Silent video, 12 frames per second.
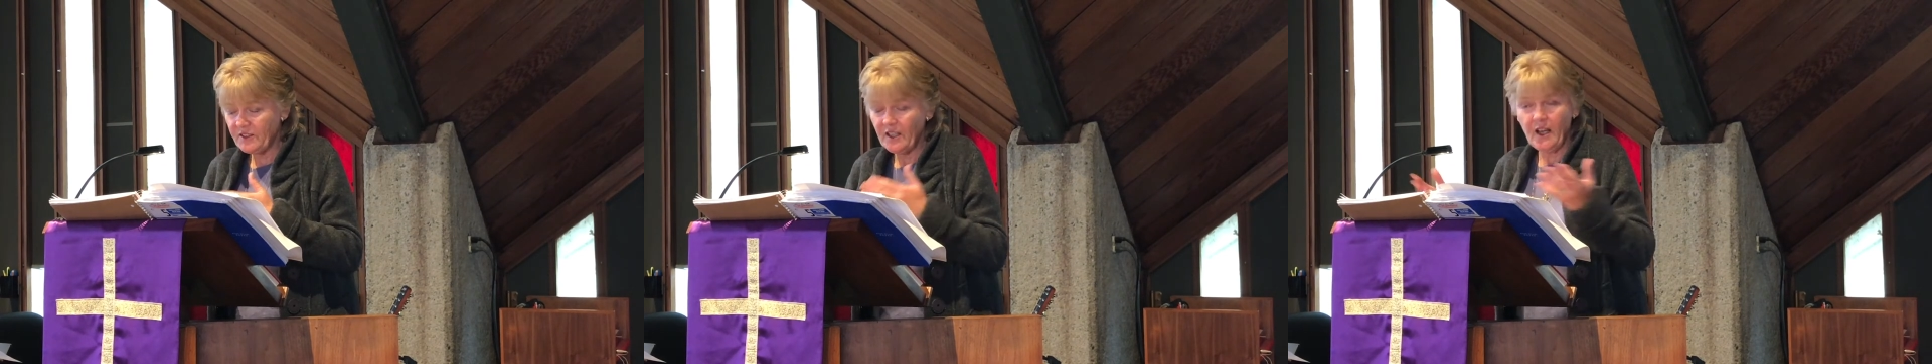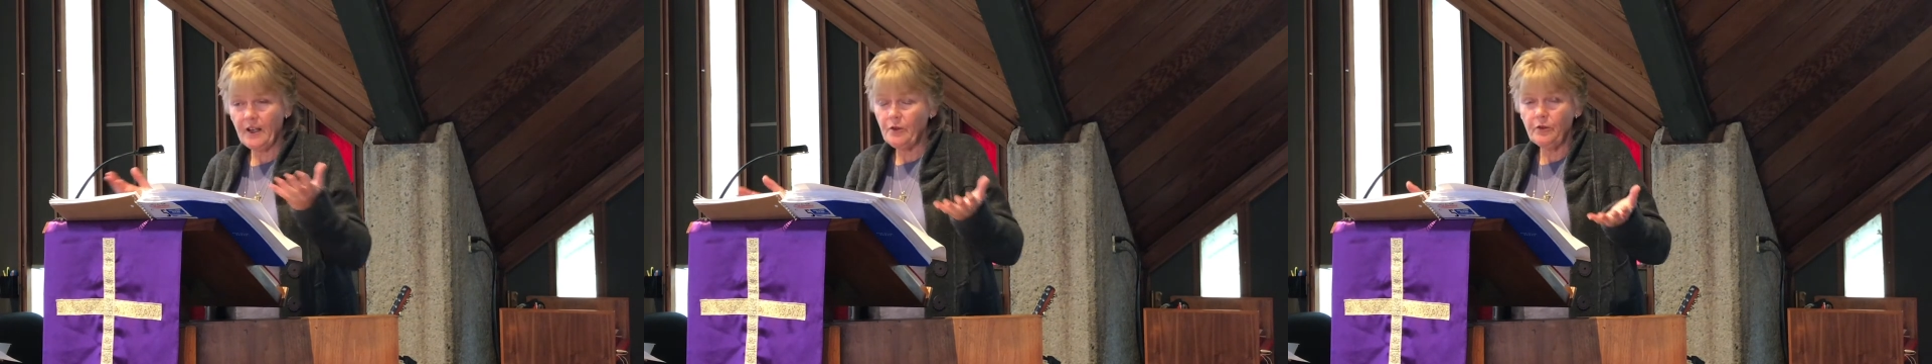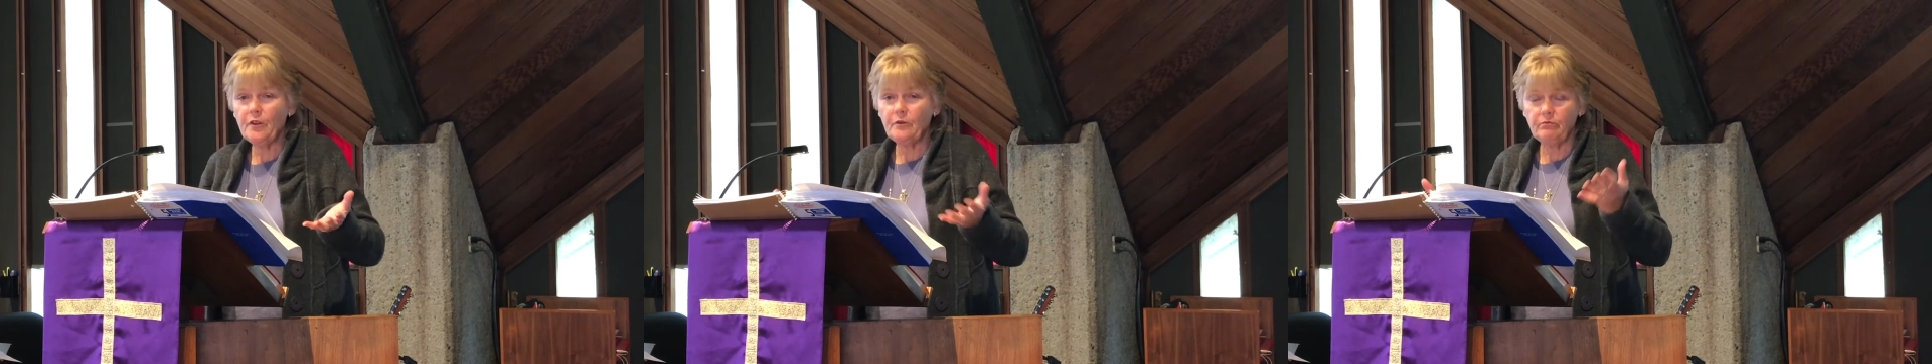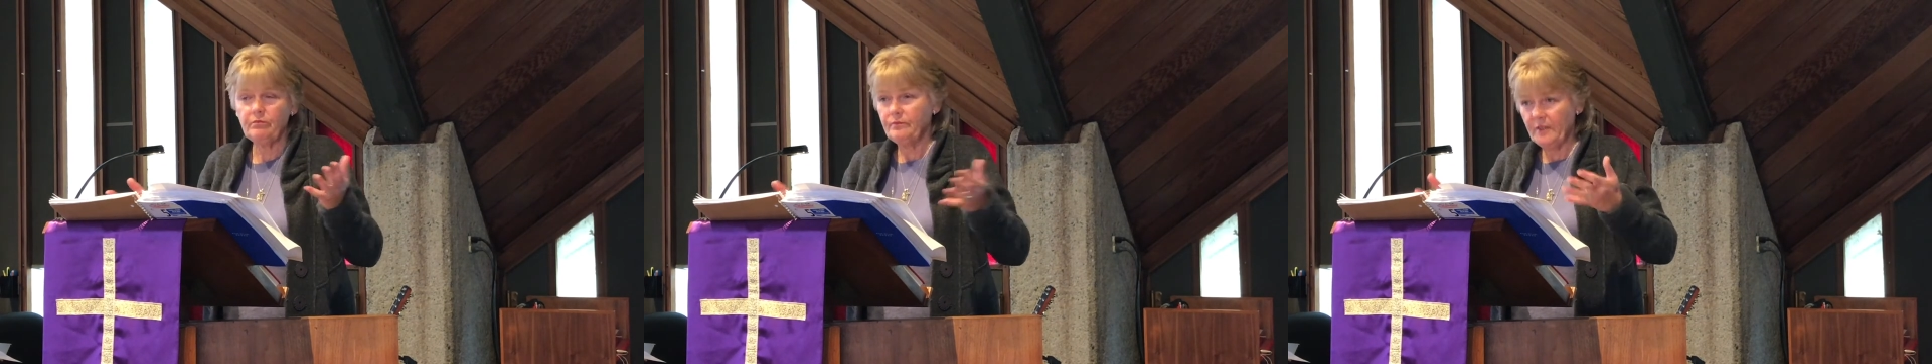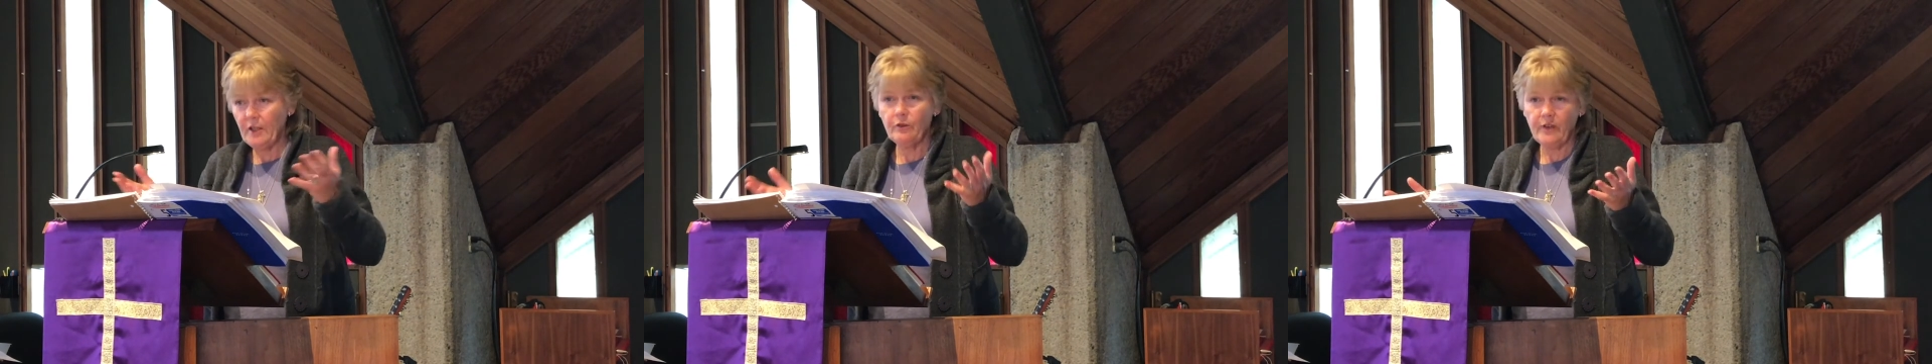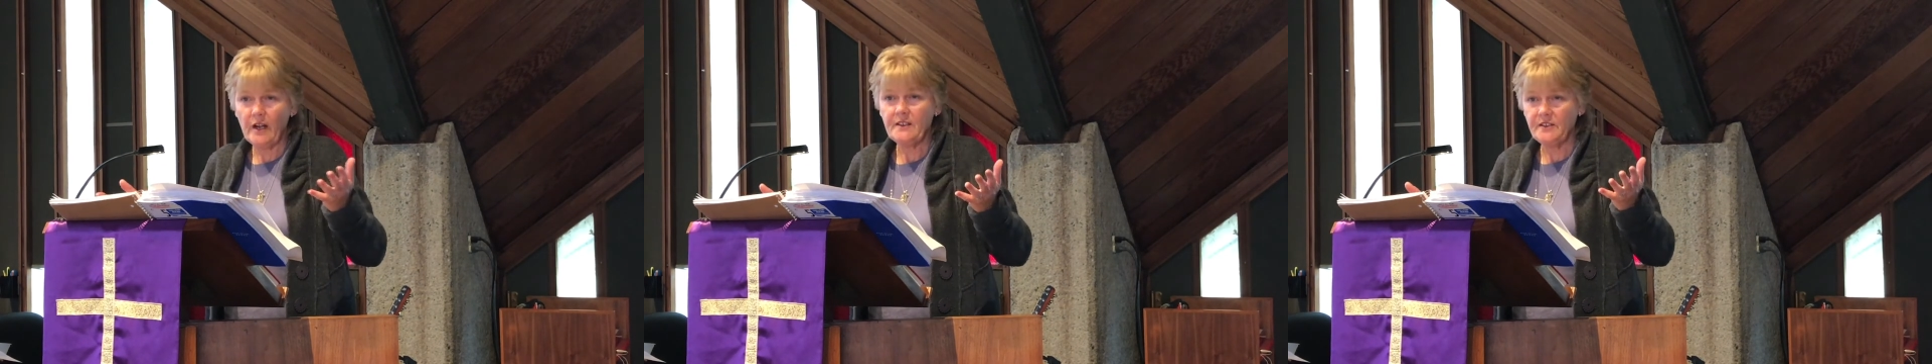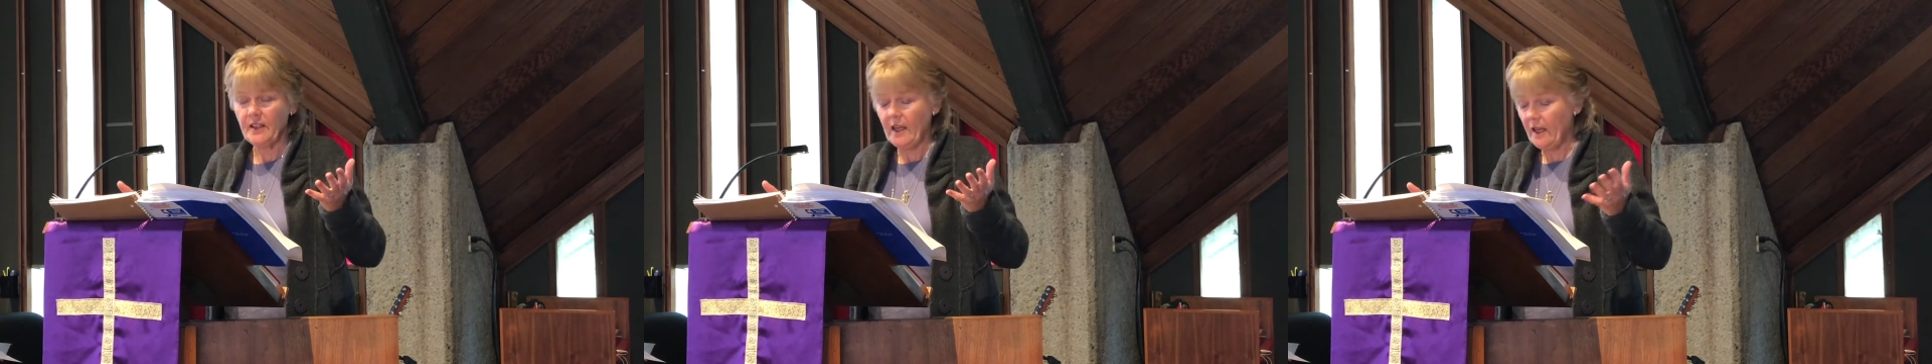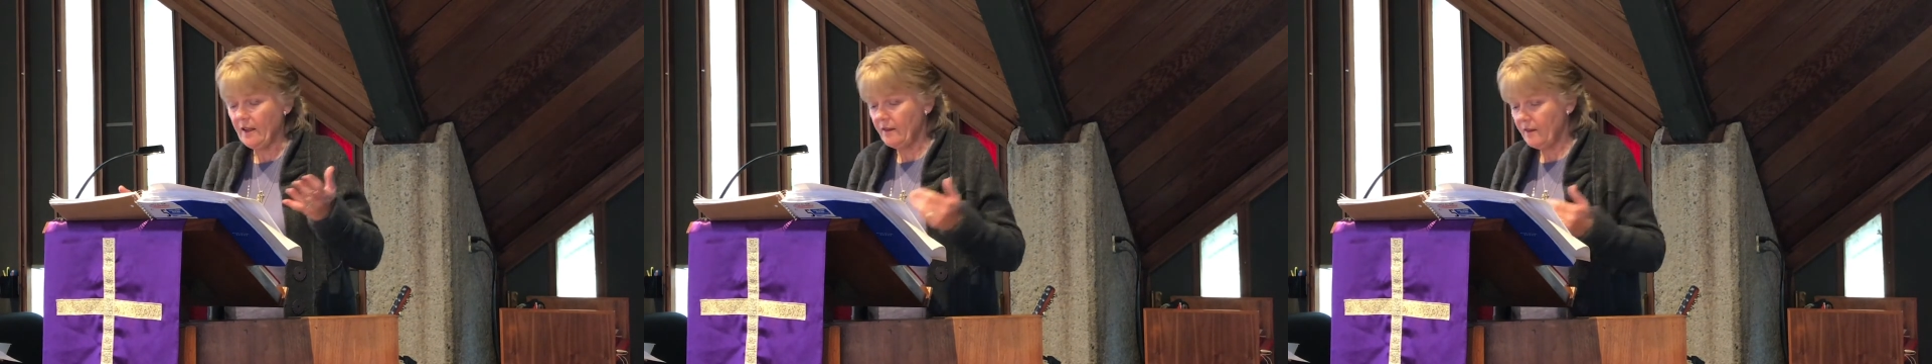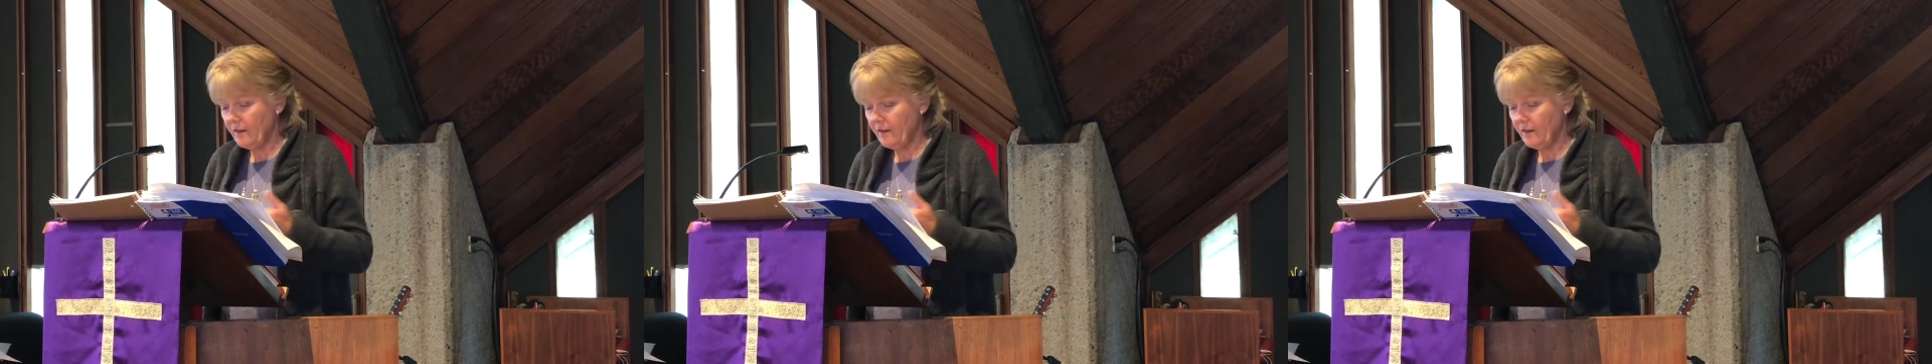yeah, I know that he'll rise again.